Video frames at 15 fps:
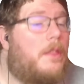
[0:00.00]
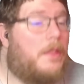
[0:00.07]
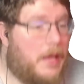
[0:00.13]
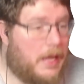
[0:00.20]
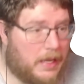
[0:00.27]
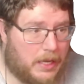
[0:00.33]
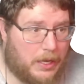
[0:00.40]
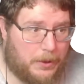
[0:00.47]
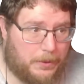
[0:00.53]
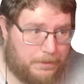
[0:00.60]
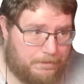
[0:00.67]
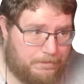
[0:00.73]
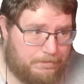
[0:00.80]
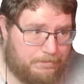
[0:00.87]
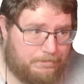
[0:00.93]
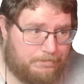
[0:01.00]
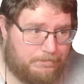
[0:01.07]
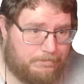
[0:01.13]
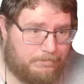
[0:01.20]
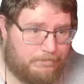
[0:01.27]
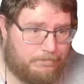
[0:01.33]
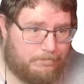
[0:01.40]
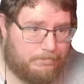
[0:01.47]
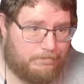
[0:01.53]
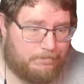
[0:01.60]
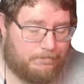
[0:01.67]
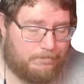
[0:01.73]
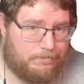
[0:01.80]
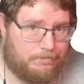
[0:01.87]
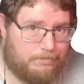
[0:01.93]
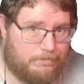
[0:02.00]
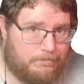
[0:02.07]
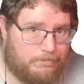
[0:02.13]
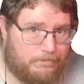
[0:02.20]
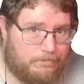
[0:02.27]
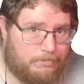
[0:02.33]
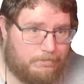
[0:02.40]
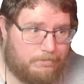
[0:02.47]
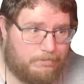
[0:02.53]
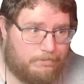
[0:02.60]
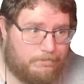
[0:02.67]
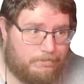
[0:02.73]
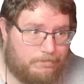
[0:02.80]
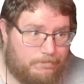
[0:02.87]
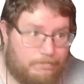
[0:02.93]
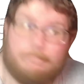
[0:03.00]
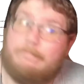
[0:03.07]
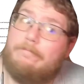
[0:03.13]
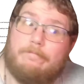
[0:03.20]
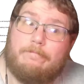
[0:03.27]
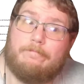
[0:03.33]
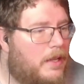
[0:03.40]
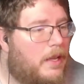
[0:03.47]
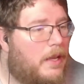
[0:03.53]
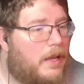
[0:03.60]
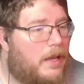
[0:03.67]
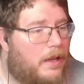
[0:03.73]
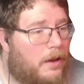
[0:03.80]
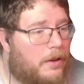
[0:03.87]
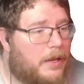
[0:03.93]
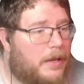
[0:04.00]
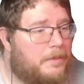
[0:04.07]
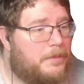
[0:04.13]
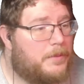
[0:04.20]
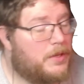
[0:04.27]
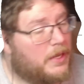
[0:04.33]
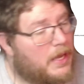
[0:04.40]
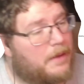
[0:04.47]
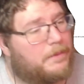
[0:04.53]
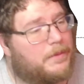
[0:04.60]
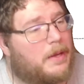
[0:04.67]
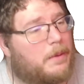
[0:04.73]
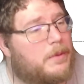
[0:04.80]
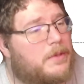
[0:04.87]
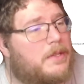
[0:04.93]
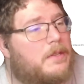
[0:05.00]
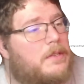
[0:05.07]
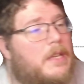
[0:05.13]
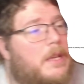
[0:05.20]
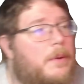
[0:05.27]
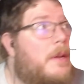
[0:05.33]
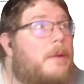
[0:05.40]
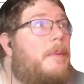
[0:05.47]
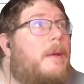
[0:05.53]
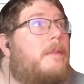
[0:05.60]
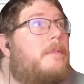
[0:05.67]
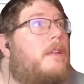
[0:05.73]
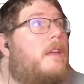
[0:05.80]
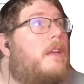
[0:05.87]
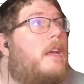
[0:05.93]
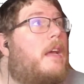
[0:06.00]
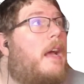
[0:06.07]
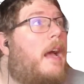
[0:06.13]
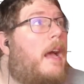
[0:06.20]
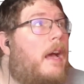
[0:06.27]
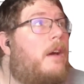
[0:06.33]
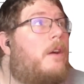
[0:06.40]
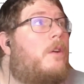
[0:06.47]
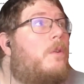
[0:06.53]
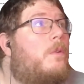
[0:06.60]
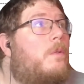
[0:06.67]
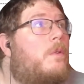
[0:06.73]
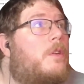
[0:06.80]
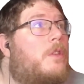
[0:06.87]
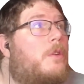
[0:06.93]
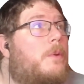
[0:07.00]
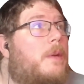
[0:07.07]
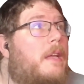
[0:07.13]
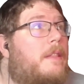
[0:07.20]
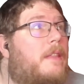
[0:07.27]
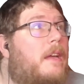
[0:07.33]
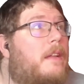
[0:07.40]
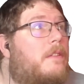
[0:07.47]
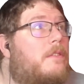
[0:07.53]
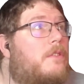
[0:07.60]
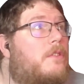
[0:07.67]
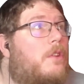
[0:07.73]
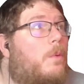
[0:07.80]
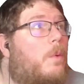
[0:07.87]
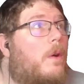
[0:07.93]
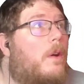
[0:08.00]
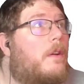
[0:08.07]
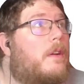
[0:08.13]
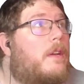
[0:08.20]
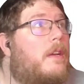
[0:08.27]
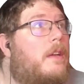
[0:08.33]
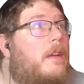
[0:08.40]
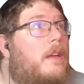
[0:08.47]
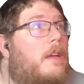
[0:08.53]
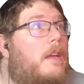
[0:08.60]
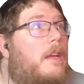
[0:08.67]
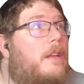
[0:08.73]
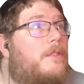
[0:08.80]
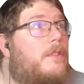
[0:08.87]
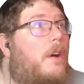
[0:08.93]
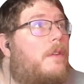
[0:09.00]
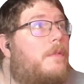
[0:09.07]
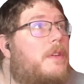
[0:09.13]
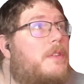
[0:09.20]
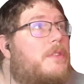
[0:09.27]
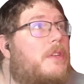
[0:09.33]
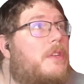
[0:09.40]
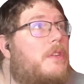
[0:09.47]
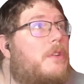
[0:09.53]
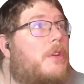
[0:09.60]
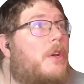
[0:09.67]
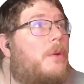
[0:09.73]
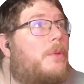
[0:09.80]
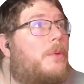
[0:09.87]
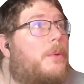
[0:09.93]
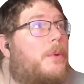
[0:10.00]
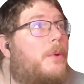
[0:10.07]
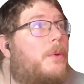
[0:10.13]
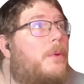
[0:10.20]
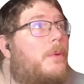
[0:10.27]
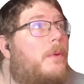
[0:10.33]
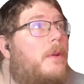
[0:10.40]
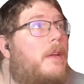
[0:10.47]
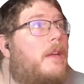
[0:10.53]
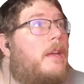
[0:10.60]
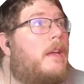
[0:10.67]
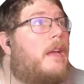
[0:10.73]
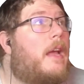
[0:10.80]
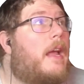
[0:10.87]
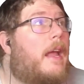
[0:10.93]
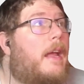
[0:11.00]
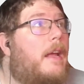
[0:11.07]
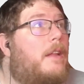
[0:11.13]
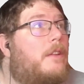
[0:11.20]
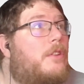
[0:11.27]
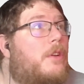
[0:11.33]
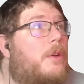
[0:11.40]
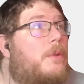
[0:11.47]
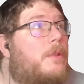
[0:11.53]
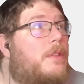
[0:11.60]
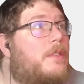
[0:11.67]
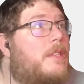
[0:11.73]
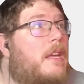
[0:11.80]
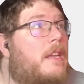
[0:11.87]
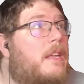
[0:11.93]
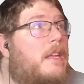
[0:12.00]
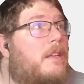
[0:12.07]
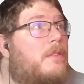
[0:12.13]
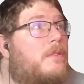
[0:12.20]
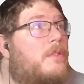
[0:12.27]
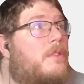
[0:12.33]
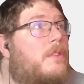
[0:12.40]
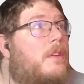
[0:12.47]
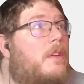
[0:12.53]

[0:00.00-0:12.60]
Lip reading: Thank you. Ready, set, go. Okay, so yeah, that was the secret command. How you get that to work is obviously you go through and you go to the settings.